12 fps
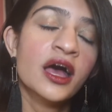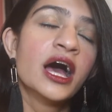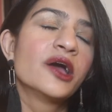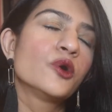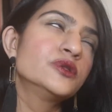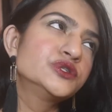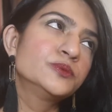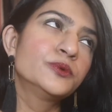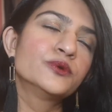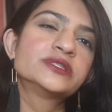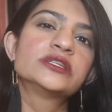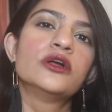I also
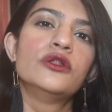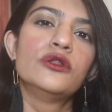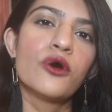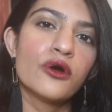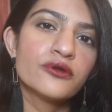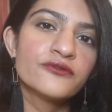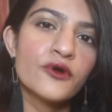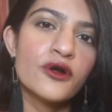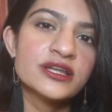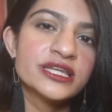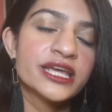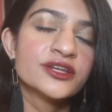post a lot of
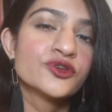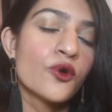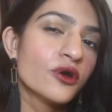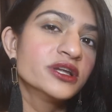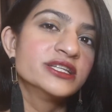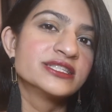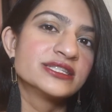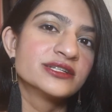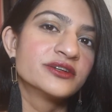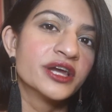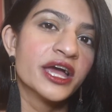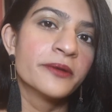content on
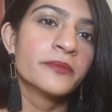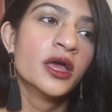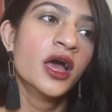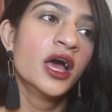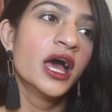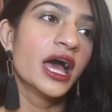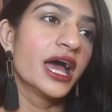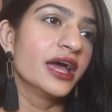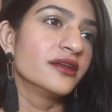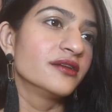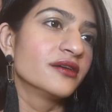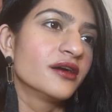Instagram
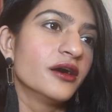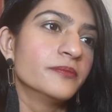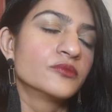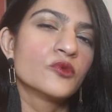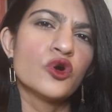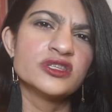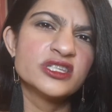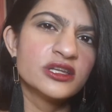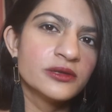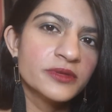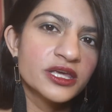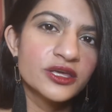and
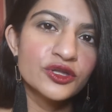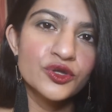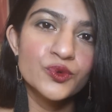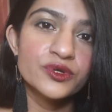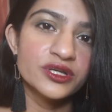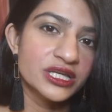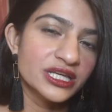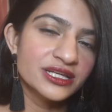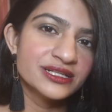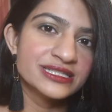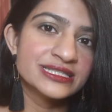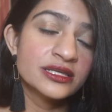constantly making new
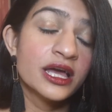reels.